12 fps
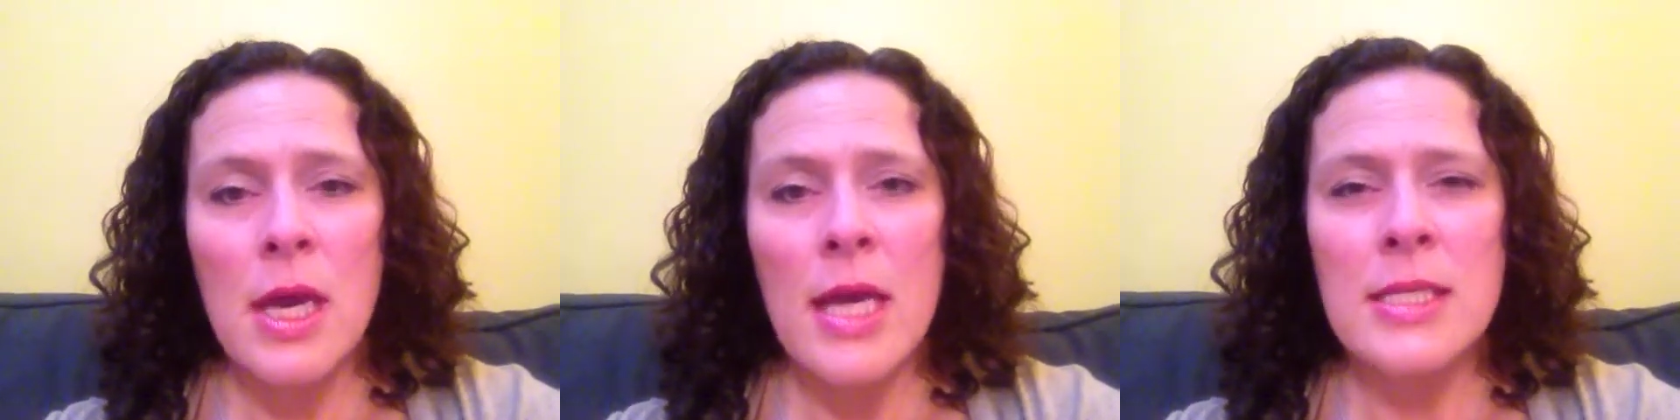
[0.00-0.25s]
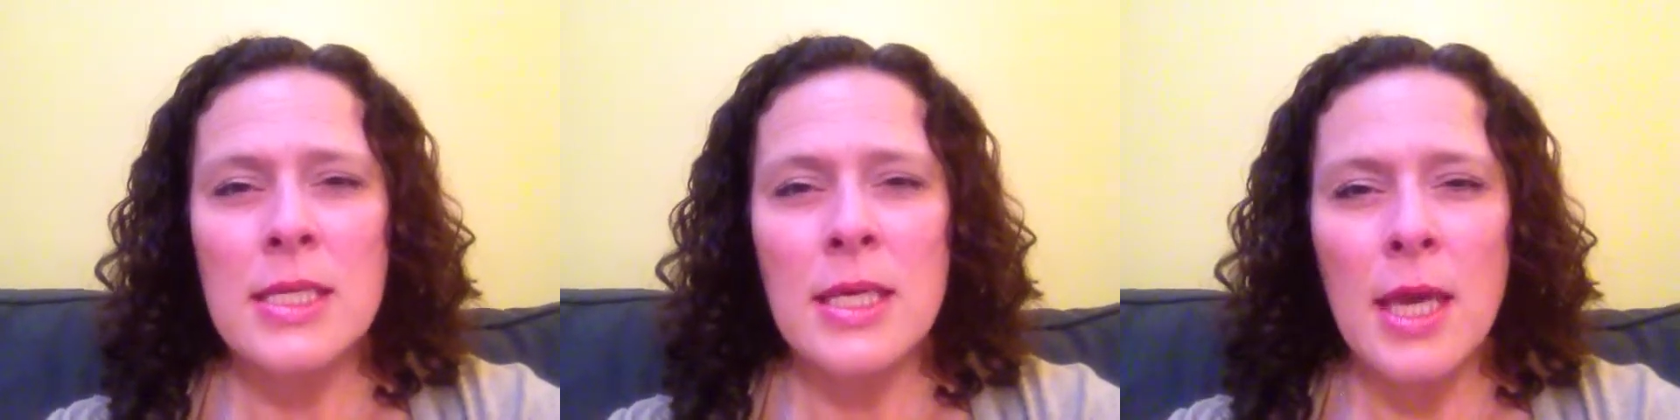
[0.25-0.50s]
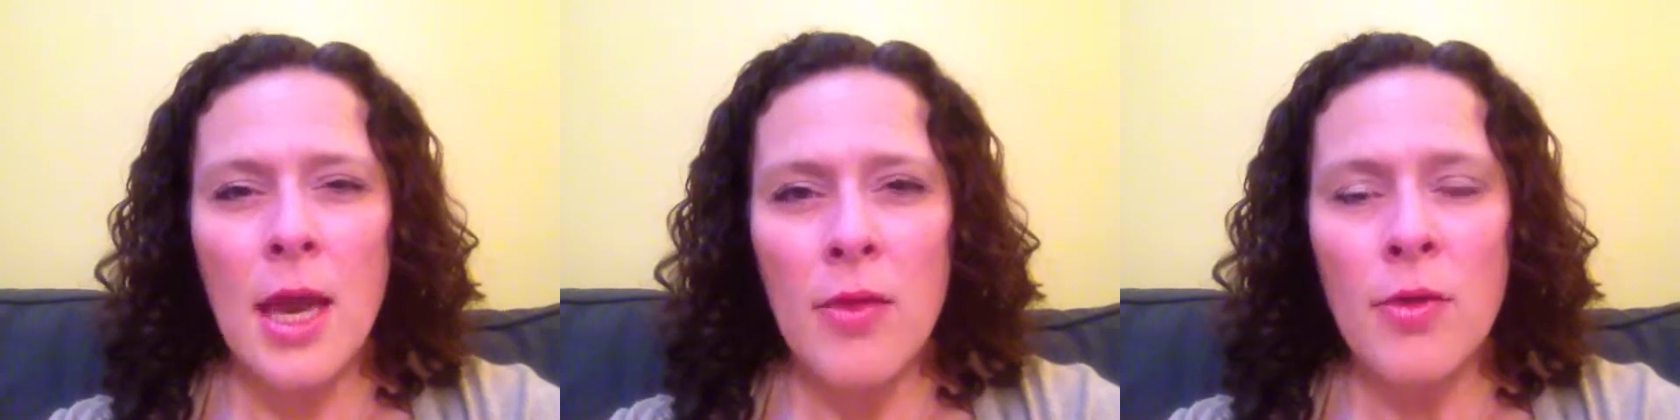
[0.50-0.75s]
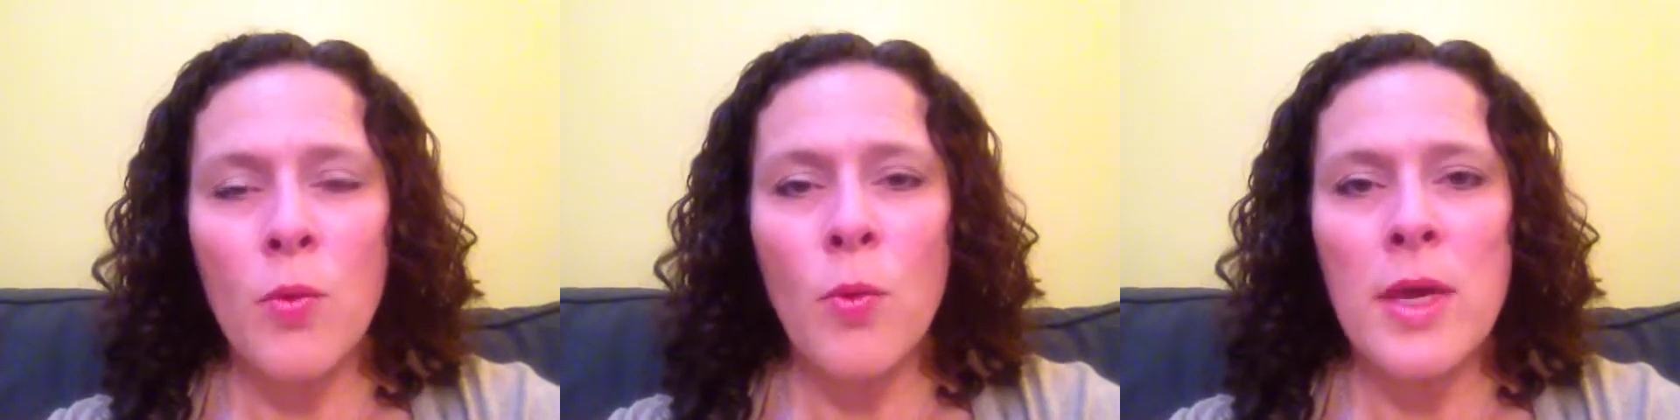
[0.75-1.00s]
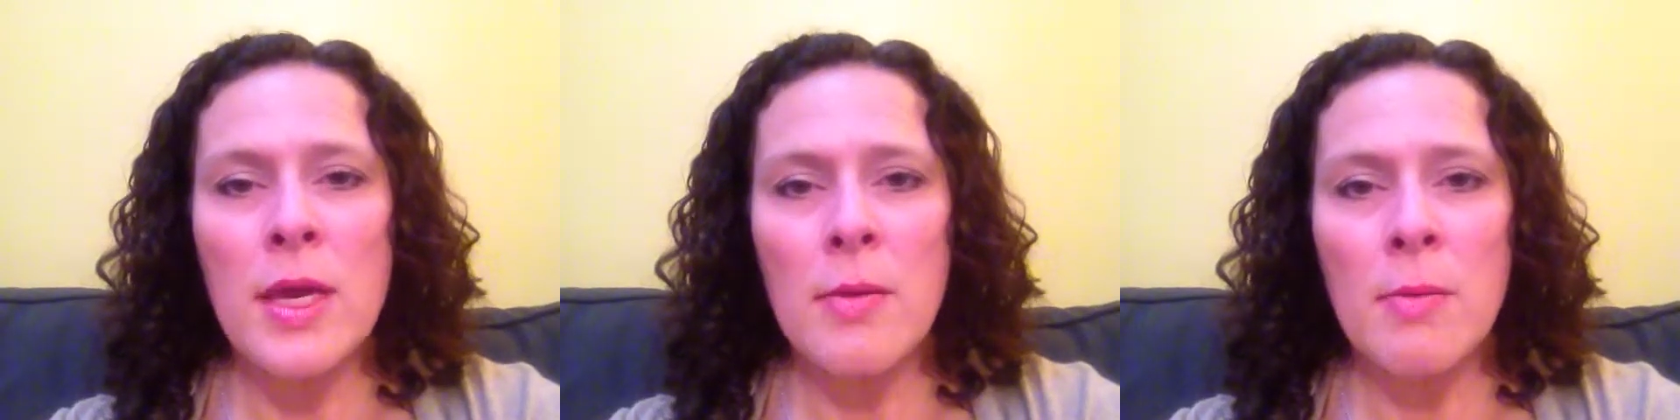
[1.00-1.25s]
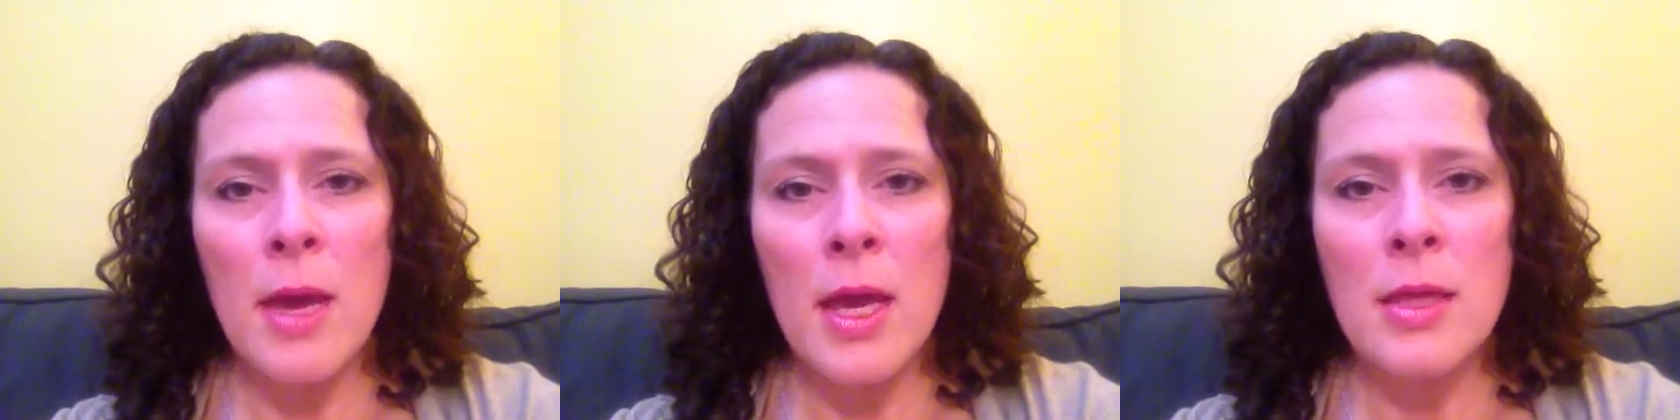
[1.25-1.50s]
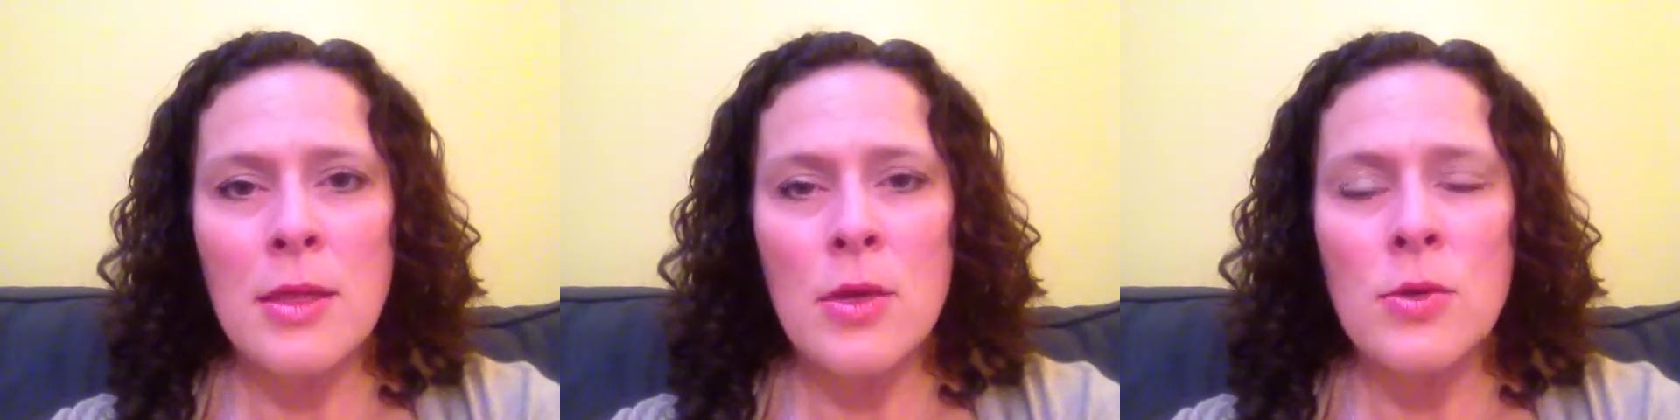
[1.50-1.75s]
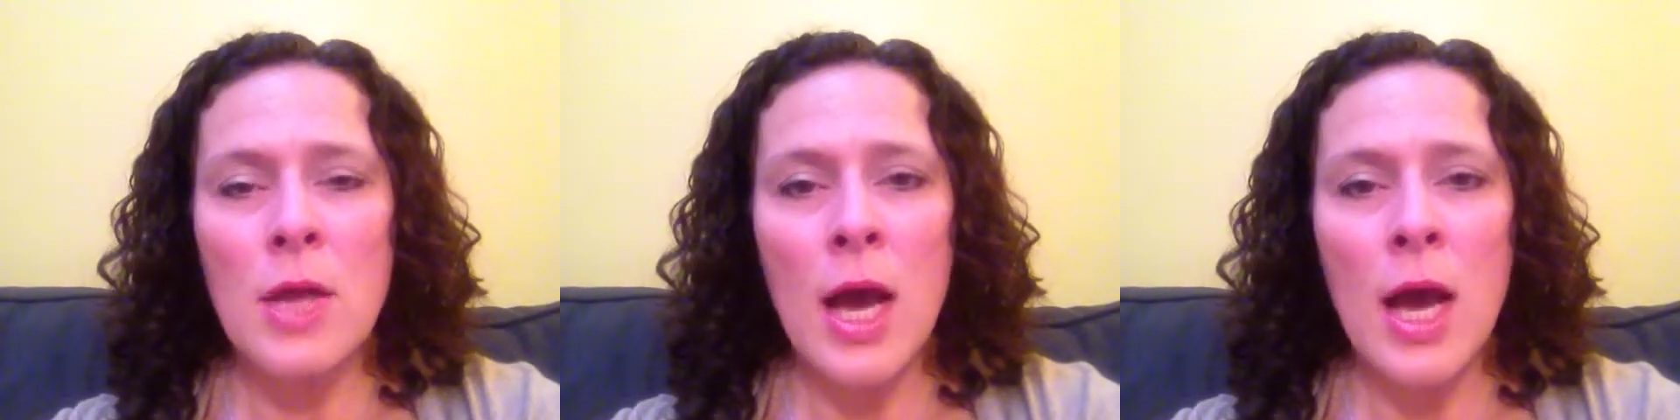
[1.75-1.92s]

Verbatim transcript: And together we can make those